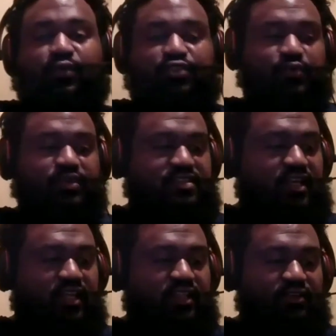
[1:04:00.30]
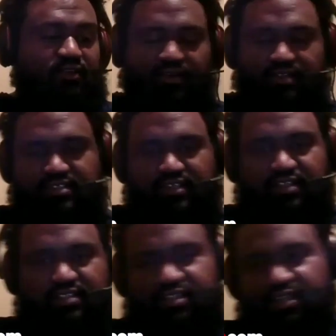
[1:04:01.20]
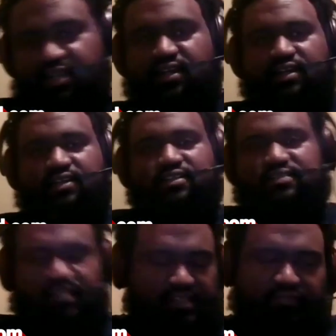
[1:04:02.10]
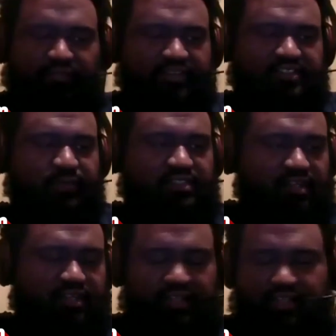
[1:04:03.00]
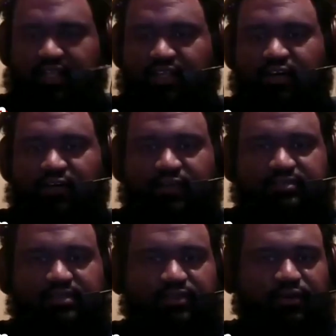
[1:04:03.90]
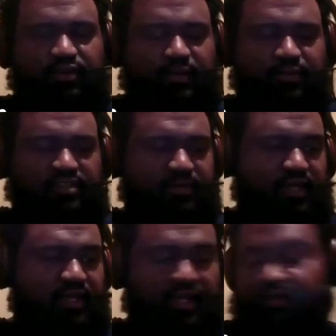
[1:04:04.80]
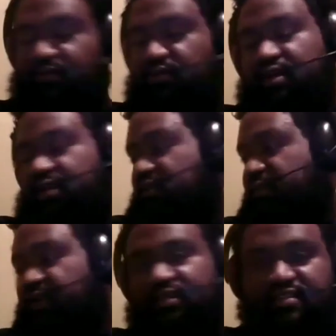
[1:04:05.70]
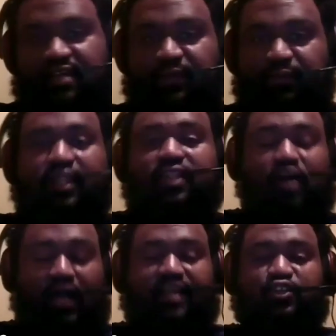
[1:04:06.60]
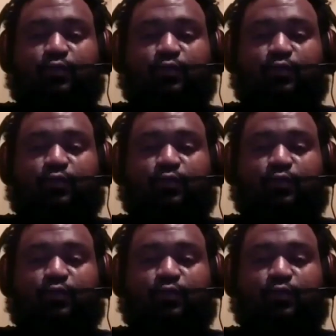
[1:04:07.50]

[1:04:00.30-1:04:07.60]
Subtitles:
what you were saying. Because the investor me start clicking off, and I start doing numbers. I'm like, I don't know how he gonna make this happen. But no, I get